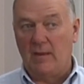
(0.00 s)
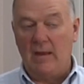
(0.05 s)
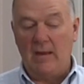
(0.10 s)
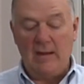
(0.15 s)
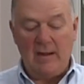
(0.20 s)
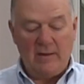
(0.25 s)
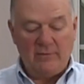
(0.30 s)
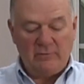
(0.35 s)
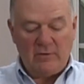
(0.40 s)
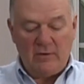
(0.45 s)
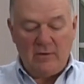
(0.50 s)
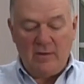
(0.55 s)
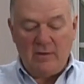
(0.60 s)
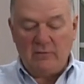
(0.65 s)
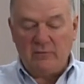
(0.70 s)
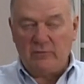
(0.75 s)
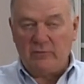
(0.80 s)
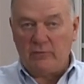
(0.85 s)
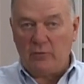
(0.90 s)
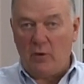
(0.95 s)
And it has a
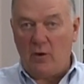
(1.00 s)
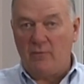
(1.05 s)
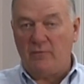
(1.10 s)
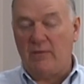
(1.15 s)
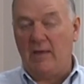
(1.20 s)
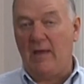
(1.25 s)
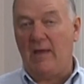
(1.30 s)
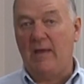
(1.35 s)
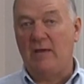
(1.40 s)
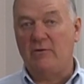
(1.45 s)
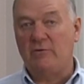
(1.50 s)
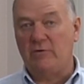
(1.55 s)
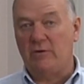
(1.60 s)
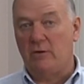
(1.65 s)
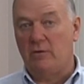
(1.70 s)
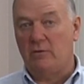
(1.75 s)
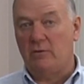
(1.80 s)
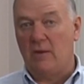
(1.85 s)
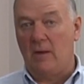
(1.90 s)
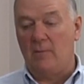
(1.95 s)
nice soft
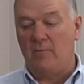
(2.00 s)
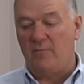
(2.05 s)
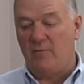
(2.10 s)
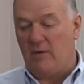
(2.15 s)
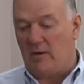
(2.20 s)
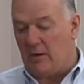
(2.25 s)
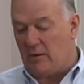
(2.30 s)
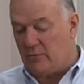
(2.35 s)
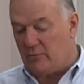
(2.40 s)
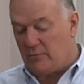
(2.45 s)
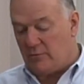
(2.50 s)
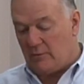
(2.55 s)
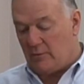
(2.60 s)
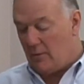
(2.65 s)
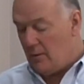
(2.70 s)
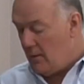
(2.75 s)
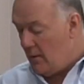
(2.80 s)
eggshell type finish.